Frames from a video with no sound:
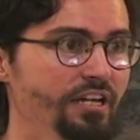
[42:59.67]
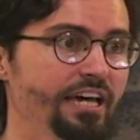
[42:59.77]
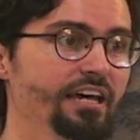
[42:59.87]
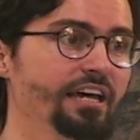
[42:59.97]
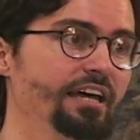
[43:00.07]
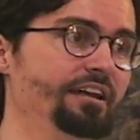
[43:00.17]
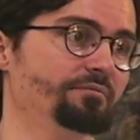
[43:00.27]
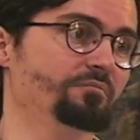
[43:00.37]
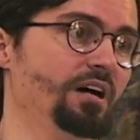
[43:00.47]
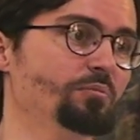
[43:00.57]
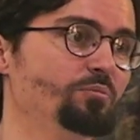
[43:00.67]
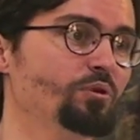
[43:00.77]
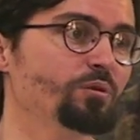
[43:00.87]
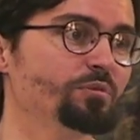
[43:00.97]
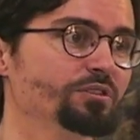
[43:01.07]
and, and, I'm a
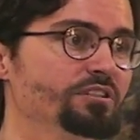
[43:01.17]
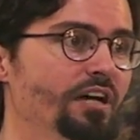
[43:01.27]
poor person,